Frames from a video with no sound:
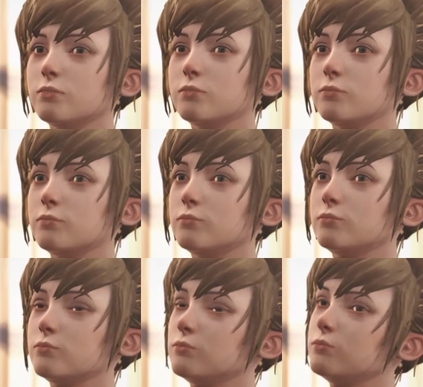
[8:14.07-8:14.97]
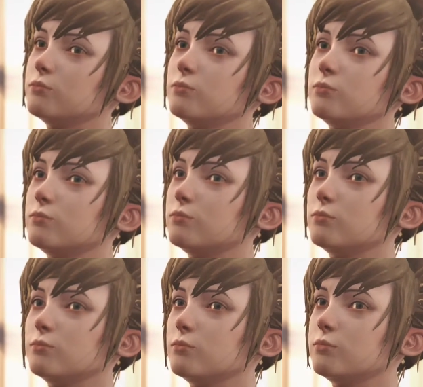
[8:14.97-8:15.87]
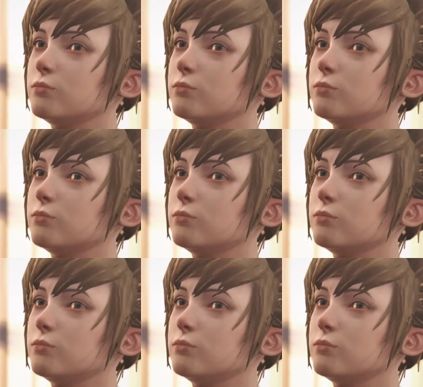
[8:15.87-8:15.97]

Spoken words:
Nobody speaks.